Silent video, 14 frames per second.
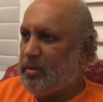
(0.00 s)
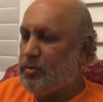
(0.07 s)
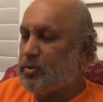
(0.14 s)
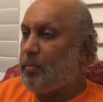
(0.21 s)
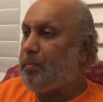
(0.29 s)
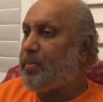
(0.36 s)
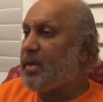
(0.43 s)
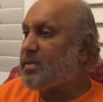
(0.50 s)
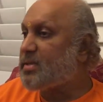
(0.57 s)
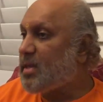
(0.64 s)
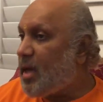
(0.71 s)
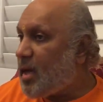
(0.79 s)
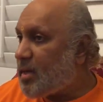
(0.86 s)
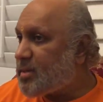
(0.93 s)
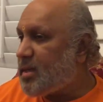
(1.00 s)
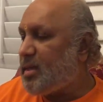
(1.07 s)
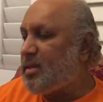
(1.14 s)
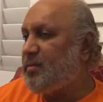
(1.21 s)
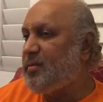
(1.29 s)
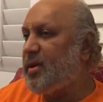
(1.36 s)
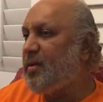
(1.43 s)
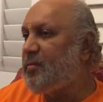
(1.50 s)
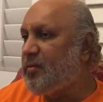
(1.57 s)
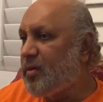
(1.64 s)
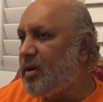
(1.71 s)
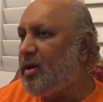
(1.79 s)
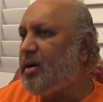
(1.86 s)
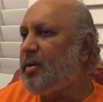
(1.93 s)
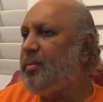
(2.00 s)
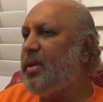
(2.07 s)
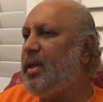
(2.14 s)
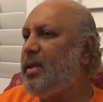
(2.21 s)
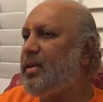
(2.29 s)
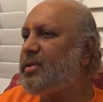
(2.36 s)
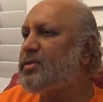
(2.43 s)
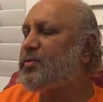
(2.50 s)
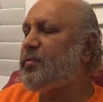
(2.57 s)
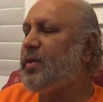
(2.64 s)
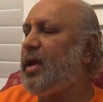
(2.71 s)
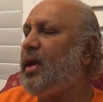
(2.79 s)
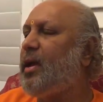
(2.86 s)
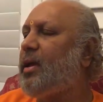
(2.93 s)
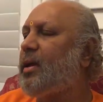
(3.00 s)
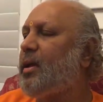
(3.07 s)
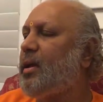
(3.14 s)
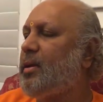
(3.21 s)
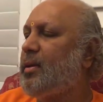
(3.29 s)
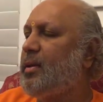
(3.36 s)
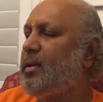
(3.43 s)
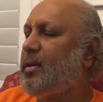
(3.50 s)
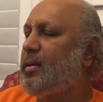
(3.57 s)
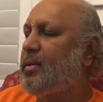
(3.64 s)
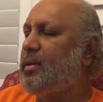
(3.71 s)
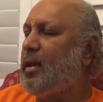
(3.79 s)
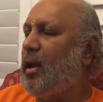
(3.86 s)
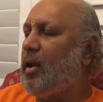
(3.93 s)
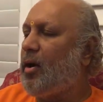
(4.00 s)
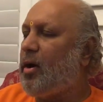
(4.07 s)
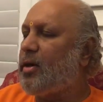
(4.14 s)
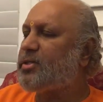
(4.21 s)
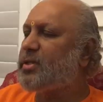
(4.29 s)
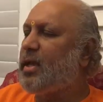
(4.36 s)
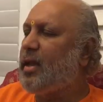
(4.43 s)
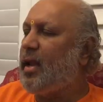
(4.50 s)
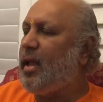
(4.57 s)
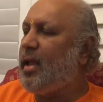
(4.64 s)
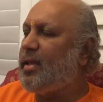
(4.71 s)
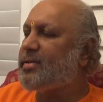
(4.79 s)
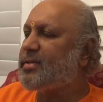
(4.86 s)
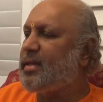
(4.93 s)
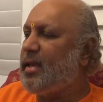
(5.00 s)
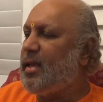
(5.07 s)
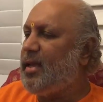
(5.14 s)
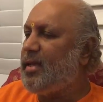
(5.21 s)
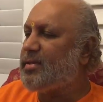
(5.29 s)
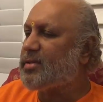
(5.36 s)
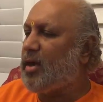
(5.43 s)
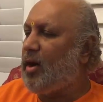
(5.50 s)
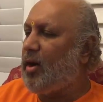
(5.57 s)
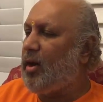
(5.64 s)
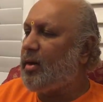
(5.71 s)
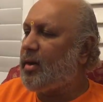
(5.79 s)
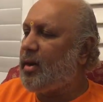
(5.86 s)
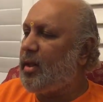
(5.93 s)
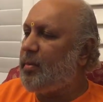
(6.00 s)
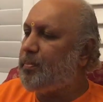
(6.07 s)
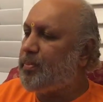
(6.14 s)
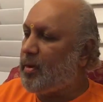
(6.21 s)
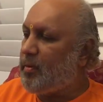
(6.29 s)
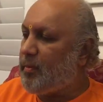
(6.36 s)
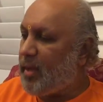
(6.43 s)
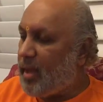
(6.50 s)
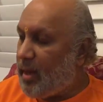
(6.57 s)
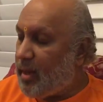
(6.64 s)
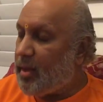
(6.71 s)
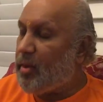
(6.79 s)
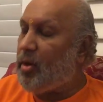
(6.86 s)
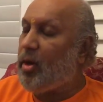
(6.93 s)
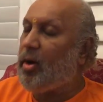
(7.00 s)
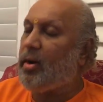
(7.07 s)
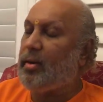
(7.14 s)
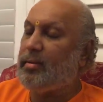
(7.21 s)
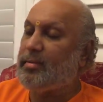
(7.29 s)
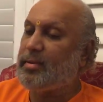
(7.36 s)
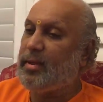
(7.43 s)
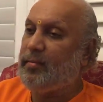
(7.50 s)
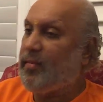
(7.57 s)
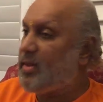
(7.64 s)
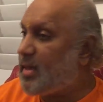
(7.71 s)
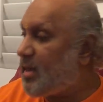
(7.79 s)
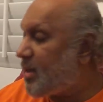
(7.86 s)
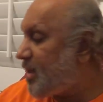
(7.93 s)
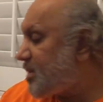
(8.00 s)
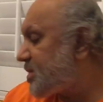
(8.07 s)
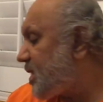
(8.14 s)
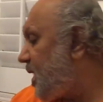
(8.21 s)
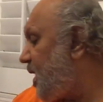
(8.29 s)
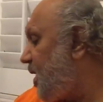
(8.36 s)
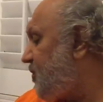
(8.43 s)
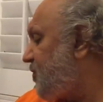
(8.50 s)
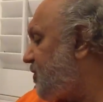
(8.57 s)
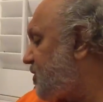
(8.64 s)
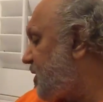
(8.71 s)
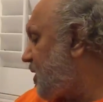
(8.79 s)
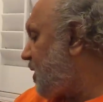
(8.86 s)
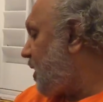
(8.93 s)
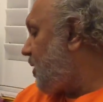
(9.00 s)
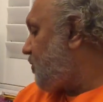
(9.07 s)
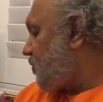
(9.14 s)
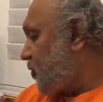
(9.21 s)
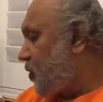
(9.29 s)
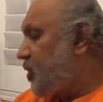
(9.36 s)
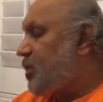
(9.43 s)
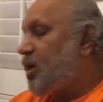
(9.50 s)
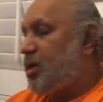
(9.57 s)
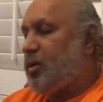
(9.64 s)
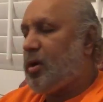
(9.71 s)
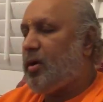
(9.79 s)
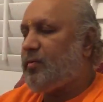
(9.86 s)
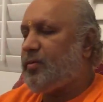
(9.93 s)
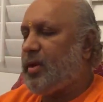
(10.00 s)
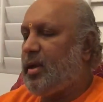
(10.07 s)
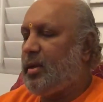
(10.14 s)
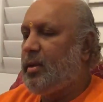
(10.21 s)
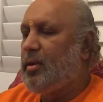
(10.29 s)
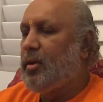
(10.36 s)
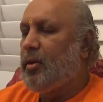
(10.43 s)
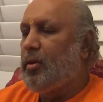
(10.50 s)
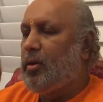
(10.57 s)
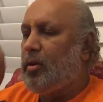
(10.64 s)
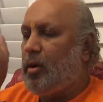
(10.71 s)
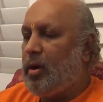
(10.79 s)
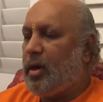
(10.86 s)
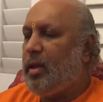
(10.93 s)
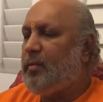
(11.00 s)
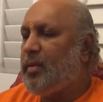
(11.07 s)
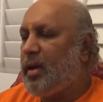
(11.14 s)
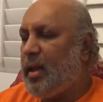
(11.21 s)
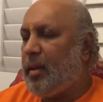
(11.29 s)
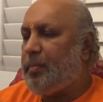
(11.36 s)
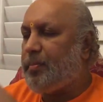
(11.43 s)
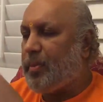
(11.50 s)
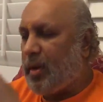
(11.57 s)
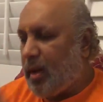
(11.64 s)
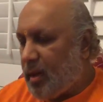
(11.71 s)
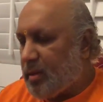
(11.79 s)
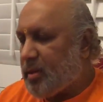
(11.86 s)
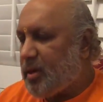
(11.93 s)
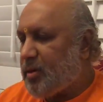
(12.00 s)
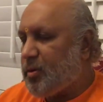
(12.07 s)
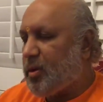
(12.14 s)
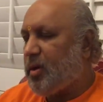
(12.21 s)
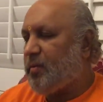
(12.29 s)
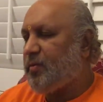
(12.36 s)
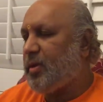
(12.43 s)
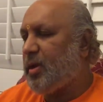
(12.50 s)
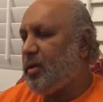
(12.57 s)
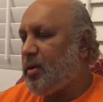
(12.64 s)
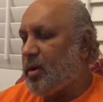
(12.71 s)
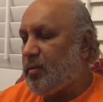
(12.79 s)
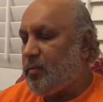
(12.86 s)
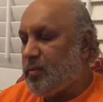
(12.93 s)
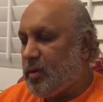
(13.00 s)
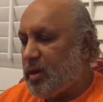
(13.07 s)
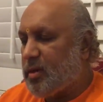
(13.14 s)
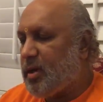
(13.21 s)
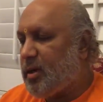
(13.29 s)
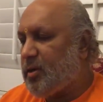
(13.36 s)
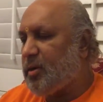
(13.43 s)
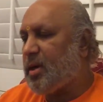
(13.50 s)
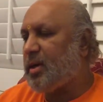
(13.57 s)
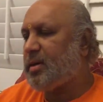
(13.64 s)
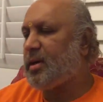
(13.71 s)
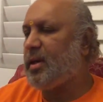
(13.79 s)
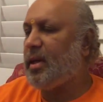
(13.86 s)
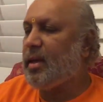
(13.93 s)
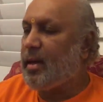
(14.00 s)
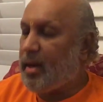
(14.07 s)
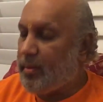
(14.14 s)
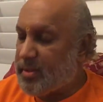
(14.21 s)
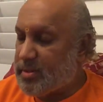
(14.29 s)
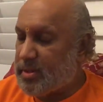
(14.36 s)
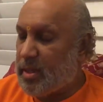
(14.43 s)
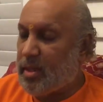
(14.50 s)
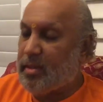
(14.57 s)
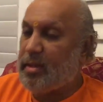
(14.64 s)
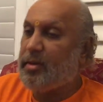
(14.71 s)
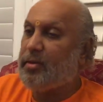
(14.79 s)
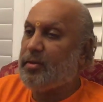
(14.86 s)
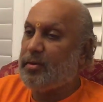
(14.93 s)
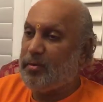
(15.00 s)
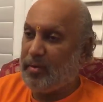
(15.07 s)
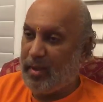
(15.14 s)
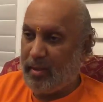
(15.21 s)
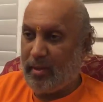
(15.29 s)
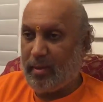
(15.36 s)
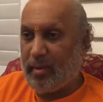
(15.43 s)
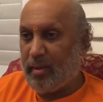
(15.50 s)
So prasada, the very word, means where the Lord's grace is already prevailing on. Whether it is a physical food that you are offering, or even a prayer that you are offering, or a word that you are uttering, a namaskar that you are doing.